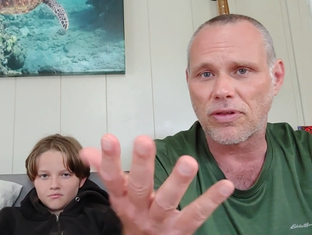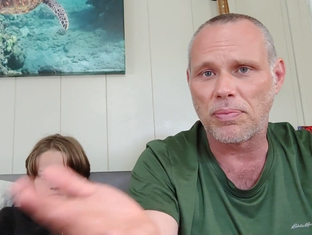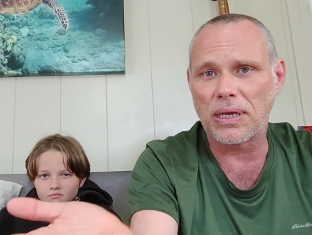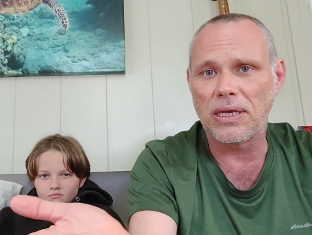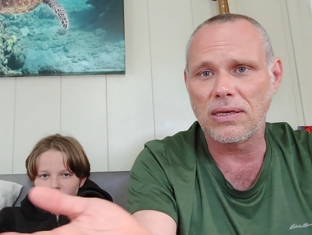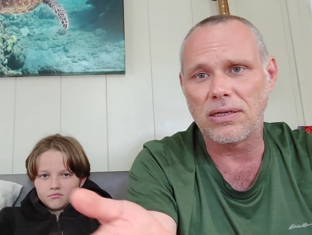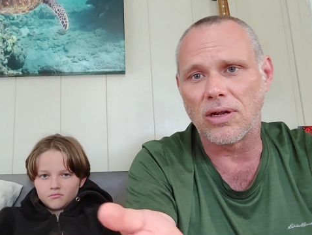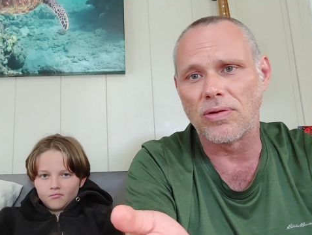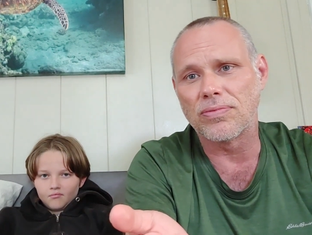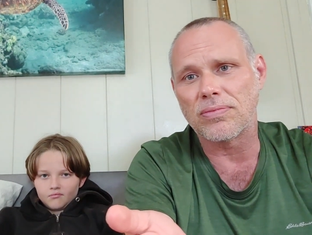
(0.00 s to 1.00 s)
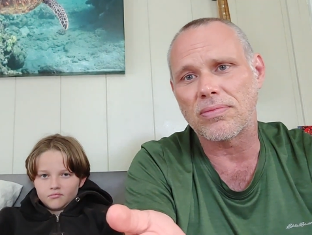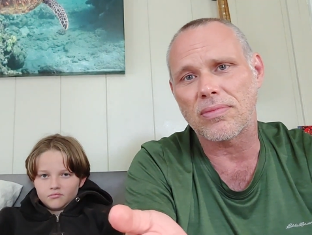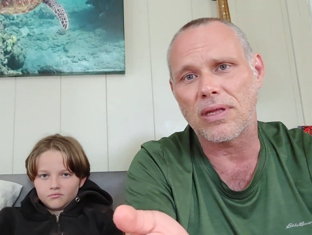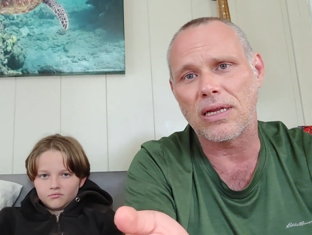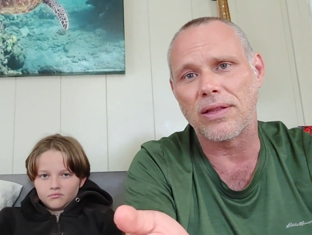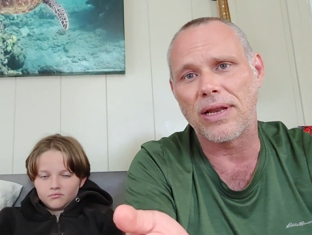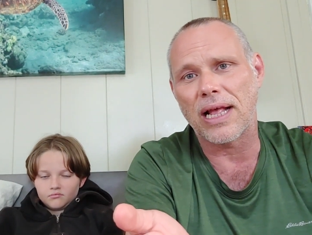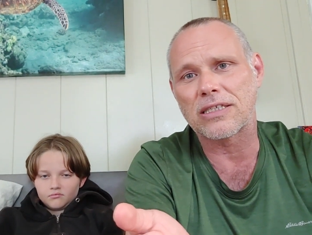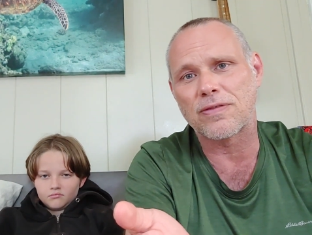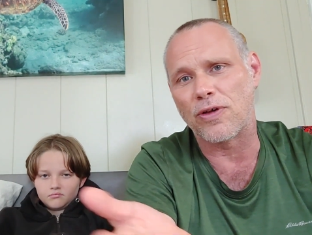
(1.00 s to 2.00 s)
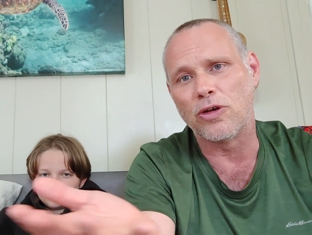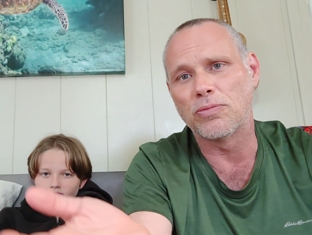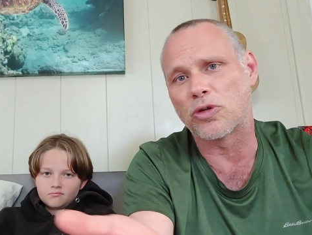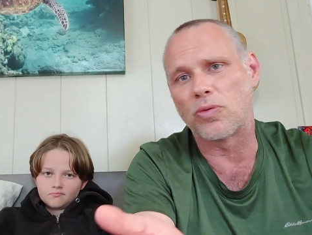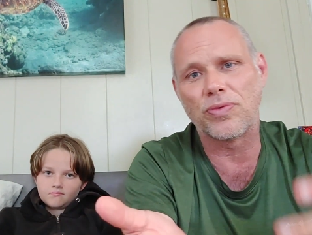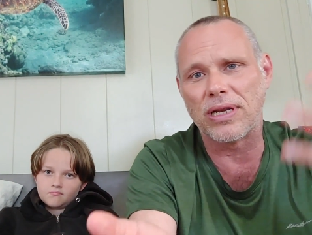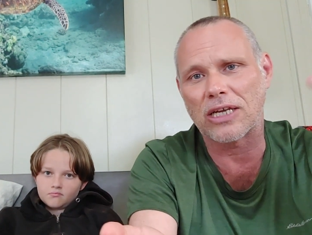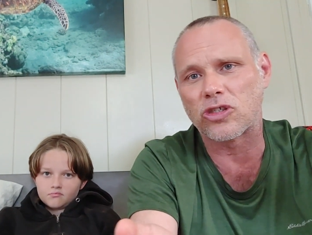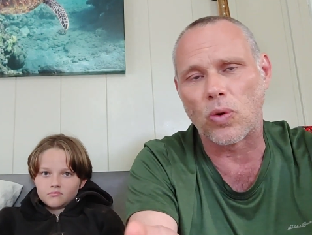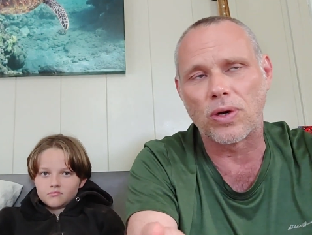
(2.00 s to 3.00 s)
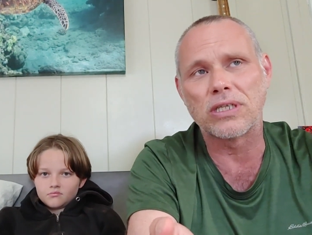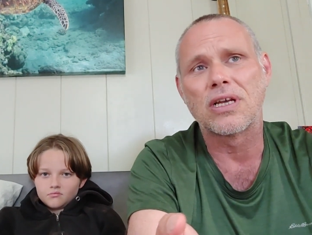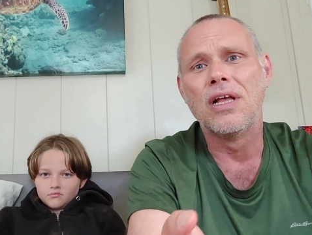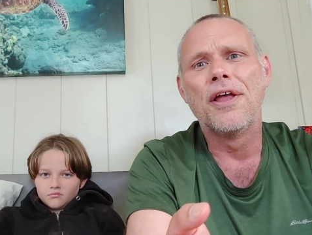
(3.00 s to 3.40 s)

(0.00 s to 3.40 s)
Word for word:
Speaker 1: to be, you know, in the next films or the next stories.